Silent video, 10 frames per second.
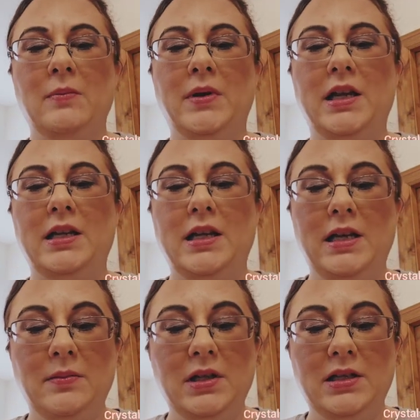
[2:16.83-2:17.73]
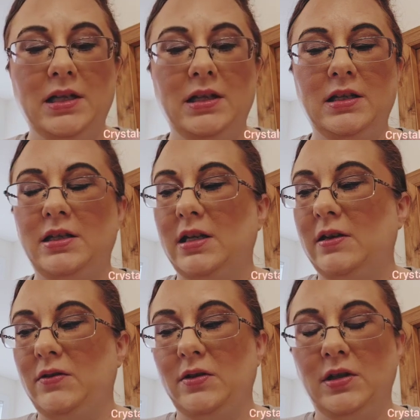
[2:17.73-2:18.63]
But I am going to take this
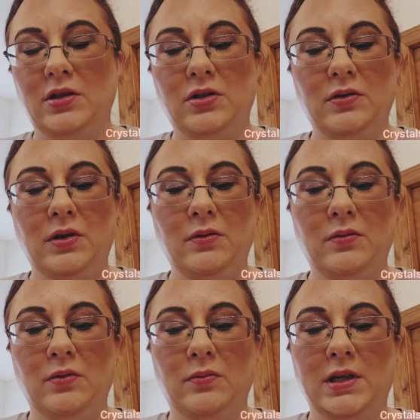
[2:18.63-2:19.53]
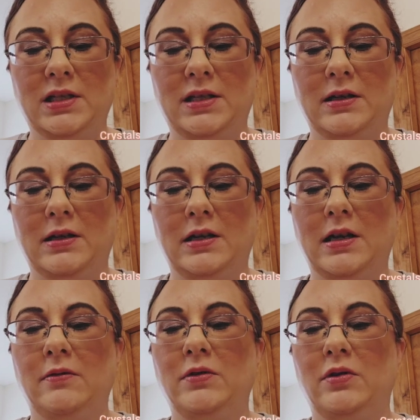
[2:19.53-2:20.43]
off so I could show you the rest that
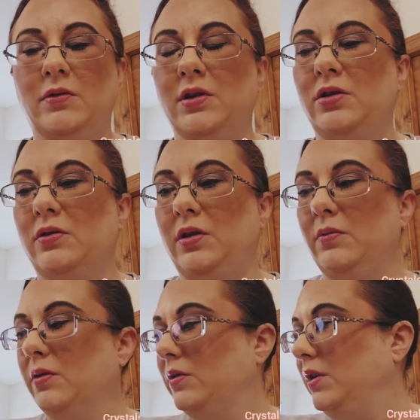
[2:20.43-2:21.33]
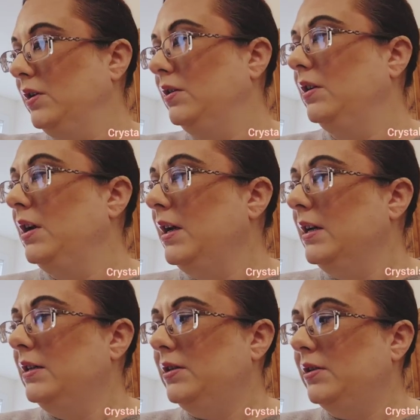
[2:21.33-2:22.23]
I was going to show you earlier.
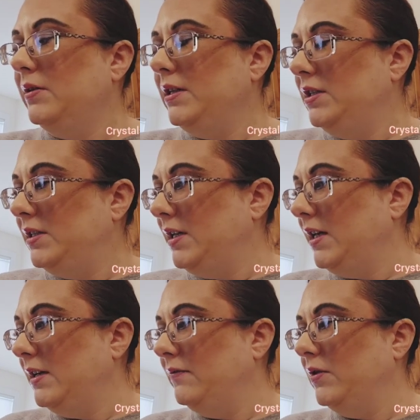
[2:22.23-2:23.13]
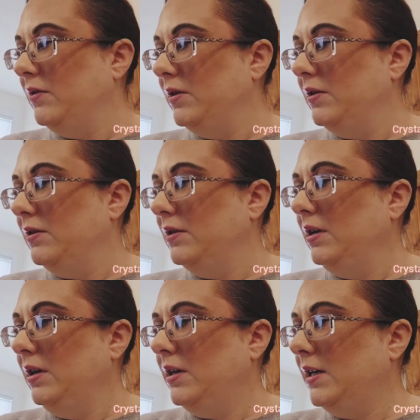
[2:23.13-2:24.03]
So I just have a little
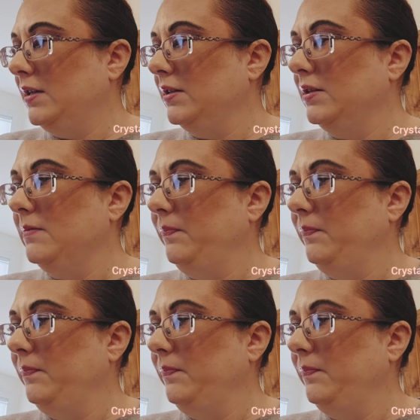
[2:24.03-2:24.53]
cotton